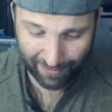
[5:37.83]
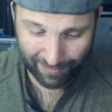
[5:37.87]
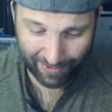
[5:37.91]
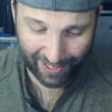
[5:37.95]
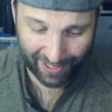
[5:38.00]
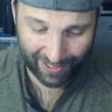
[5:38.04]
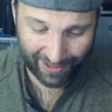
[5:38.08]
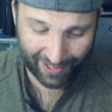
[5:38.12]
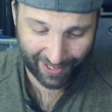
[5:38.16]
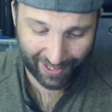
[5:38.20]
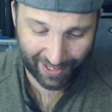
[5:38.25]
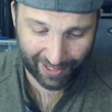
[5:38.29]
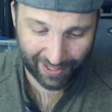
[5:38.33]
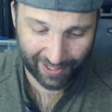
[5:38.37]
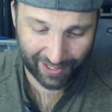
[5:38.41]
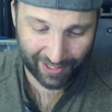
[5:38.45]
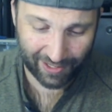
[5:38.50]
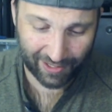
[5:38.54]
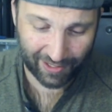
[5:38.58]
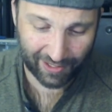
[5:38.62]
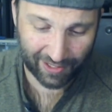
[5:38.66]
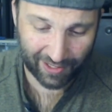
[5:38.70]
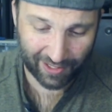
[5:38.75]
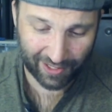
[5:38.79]
But I think I'm
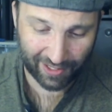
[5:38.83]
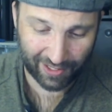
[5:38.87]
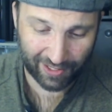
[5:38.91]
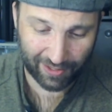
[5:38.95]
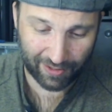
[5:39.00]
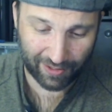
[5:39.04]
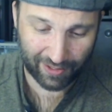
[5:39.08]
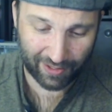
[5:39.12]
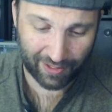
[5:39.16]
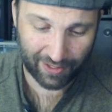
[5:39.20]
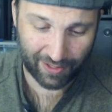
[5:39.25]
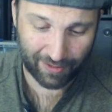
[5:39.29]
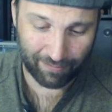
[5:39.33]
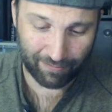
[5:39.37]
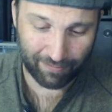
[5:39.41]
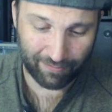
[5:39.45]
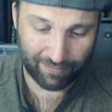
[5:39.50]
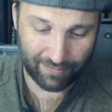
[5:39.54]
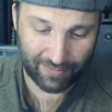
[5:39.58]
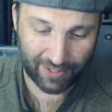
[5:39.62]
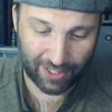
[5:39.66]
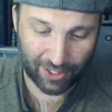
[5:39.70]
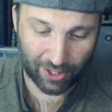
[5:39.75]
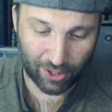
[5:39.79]
gonna
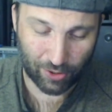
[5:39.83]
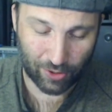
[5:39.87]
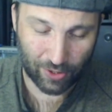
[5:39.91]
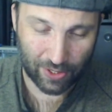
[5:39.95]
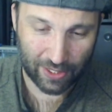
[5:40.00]
you know,